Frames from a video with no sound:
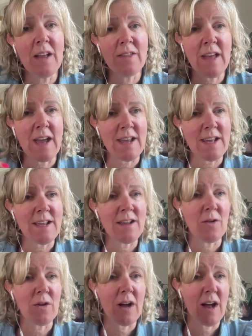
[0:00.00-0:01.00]

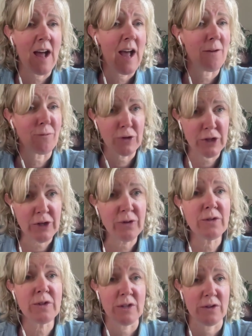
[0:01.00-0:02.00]
they have
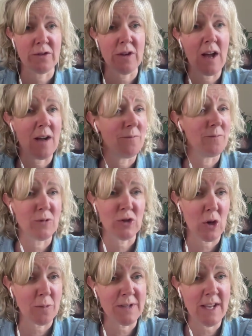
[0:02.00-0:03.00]
reduced
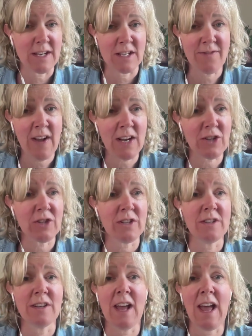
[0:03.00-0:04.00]
job
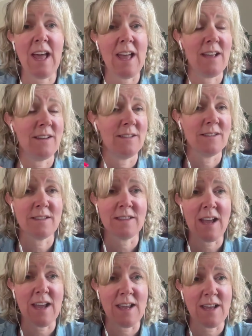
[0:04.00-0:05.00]
satisfaction, and
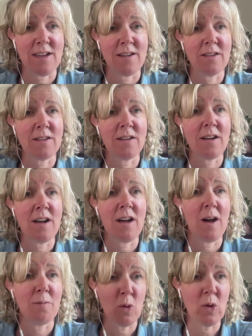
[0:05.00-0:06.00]
they
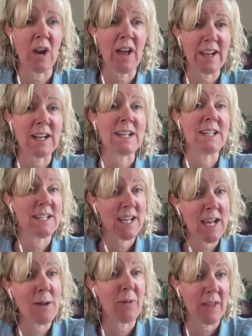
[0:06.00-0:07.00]
are more likely to
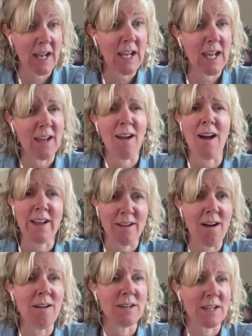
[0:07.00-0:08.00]
keep thinking, I
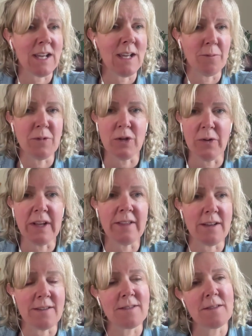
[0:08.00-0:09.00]
can't keep doing
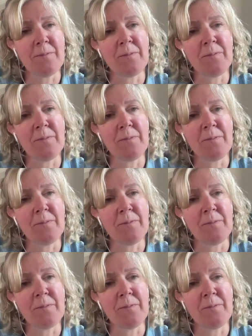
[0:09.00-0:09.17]
this.